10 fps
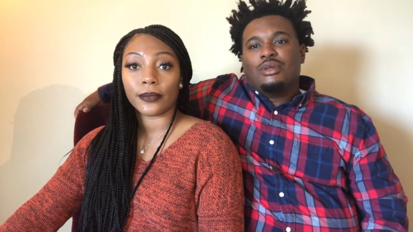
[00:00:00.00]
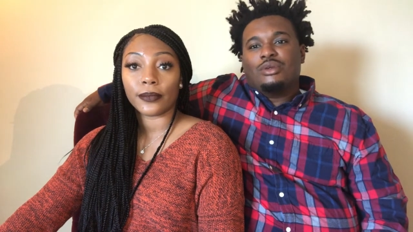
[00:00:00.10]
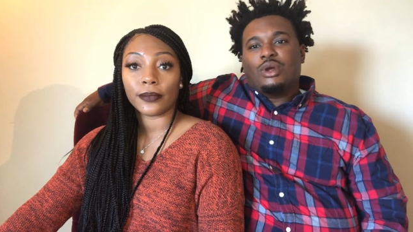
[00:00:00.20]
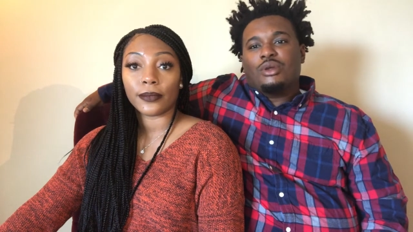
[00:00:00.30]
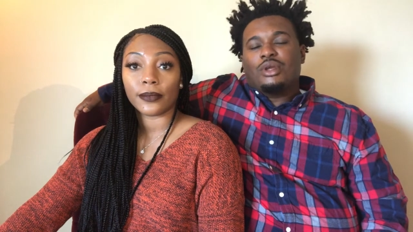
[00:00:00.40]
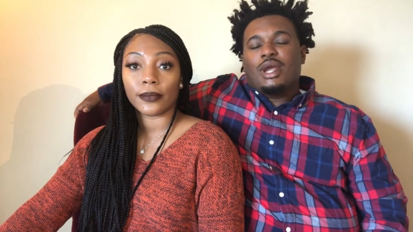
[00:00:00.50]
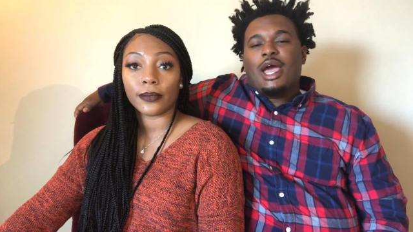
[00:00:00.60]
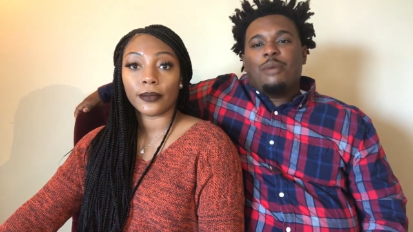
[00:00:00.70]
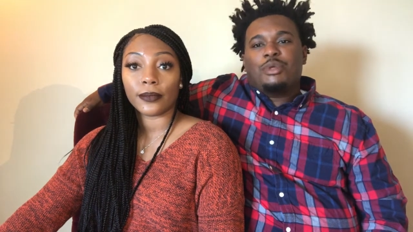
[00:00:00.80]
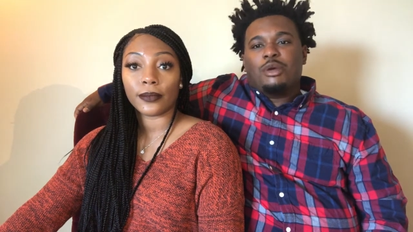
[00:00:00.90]
Speaker 1: you know, you're
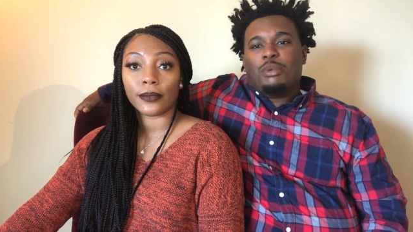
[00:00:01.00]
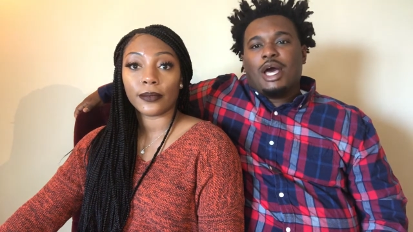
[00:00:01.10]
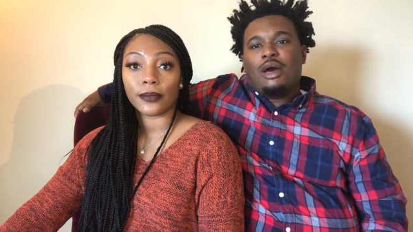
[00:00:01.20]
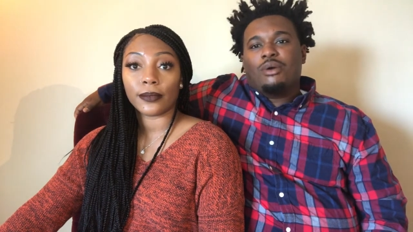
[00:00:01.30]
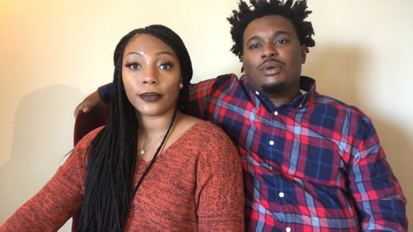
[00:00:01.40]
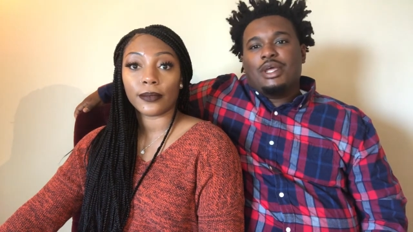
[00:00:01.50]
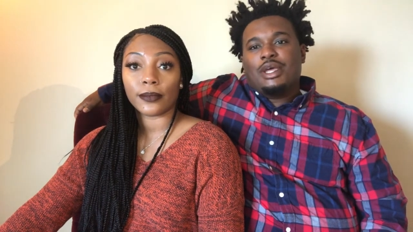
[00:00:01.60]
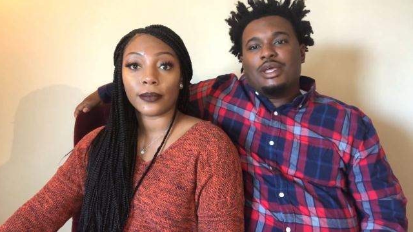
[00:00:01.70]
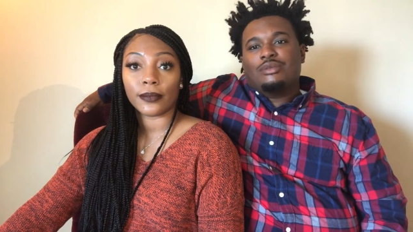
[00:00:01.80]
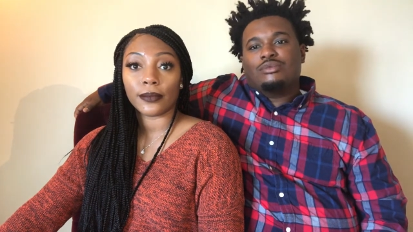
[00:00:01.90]
happy about.
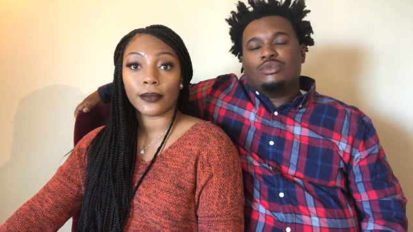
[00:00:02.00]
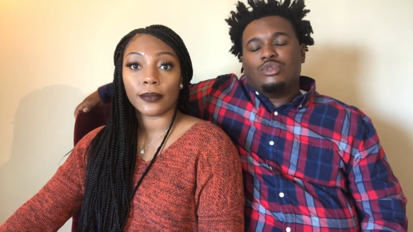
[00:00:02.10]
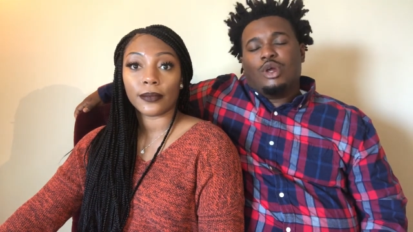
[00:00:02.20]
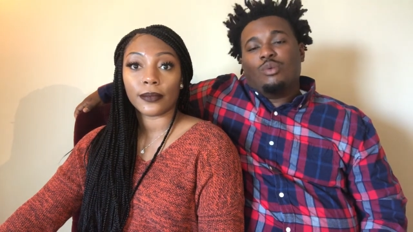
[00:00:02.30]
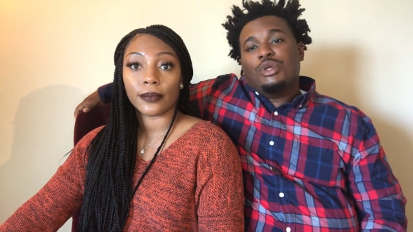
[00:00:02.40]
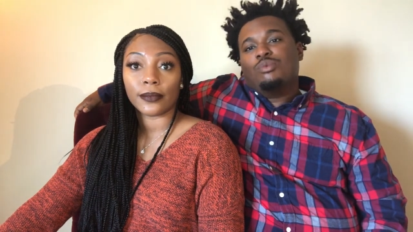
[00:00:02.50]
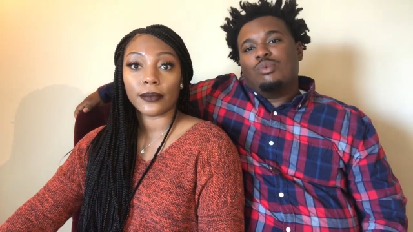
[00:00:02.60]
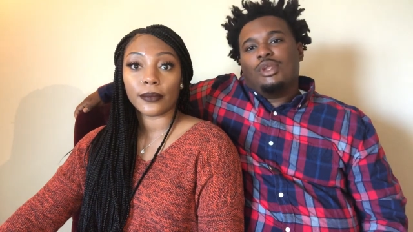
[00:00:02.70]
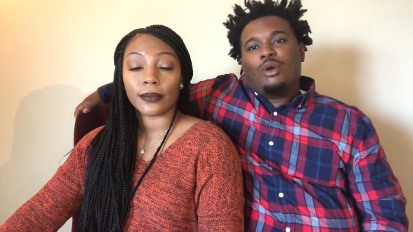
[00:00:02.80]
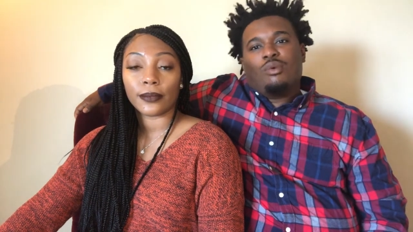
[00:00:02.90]
And, you know, we,
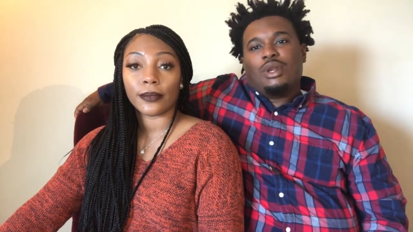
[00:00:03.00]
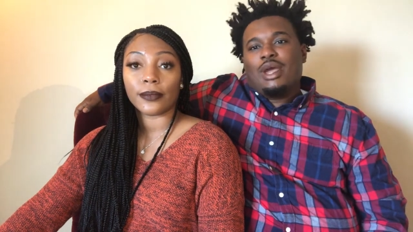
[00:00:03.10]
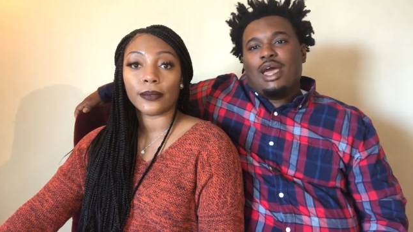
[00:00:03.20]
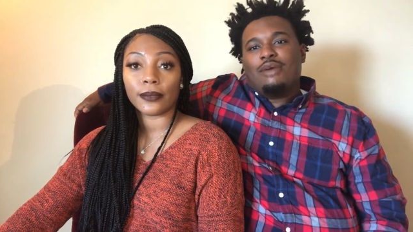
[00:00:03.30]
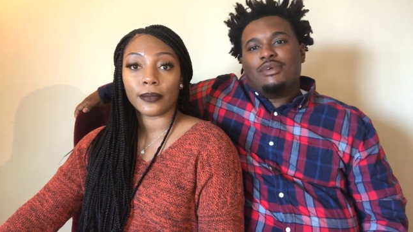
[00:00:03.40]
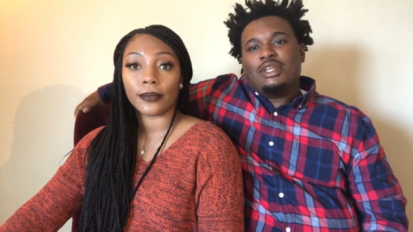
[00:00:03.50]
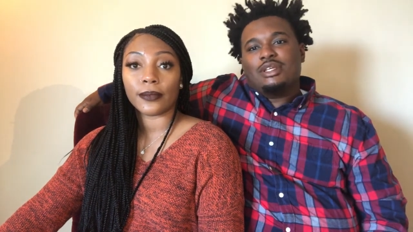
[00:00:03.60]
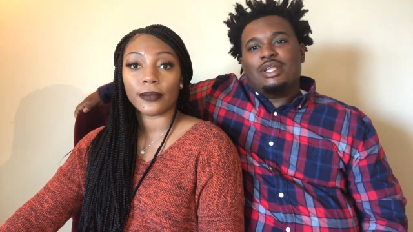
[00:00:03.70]
we don't want to have any